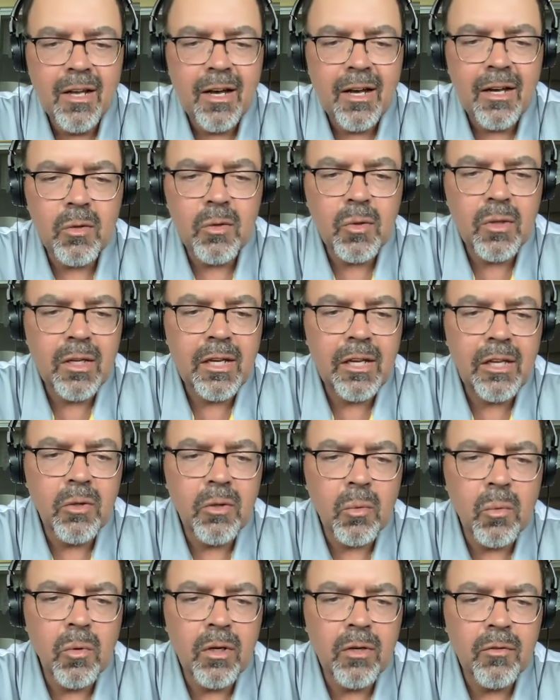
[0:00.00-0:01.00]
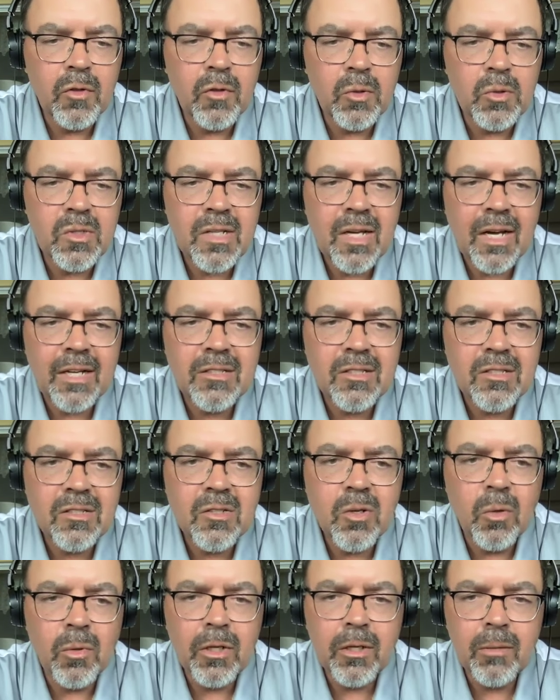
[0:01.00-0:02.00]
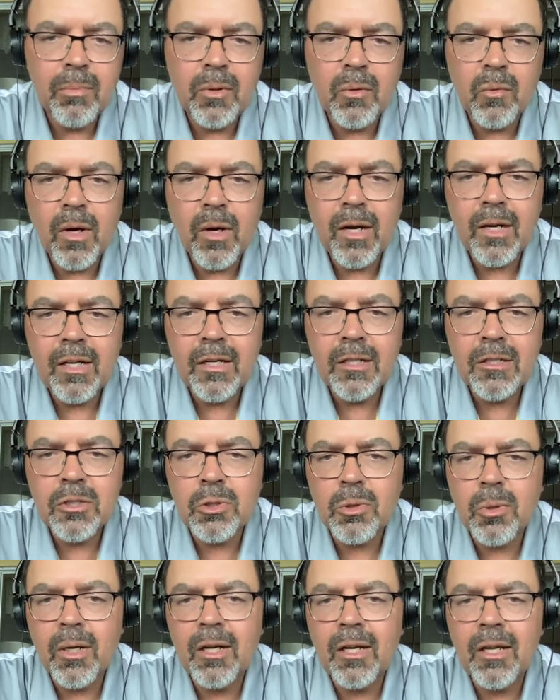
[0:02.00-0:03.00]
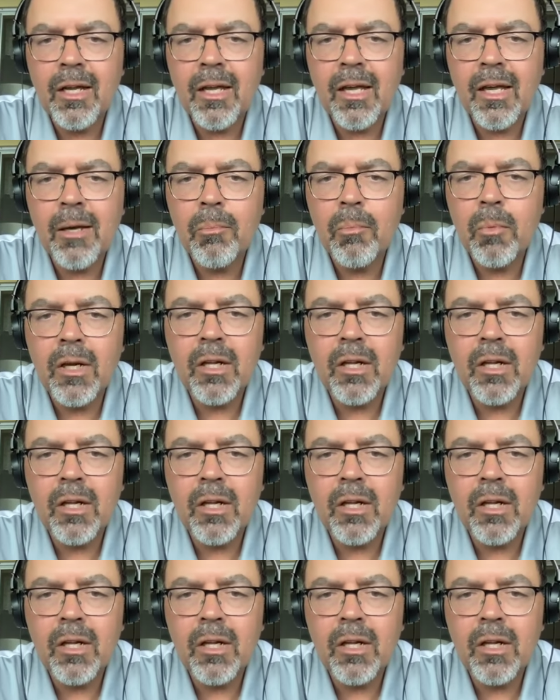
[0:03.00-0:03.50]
I don't think either one of those guys is going to be ready in training camp.